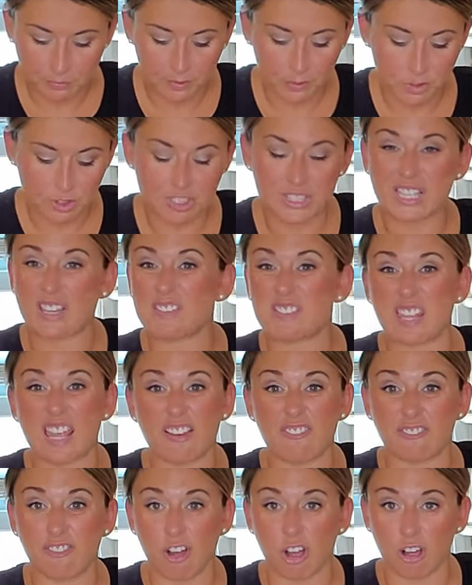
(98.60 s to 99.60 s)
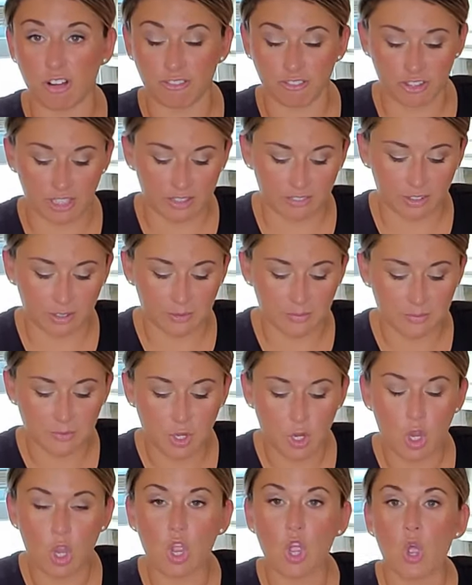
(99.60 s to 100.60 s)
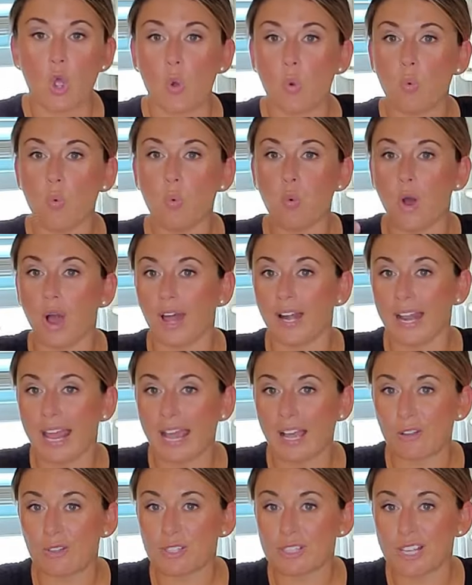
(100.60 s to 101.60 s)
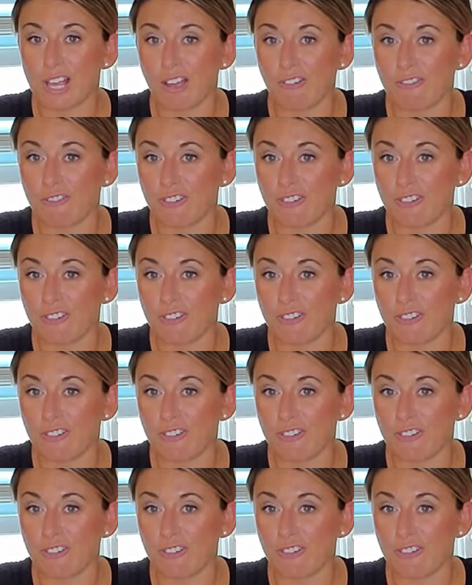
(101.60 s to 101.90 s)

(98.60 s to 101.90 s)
just gives that fall flavor. One ounce of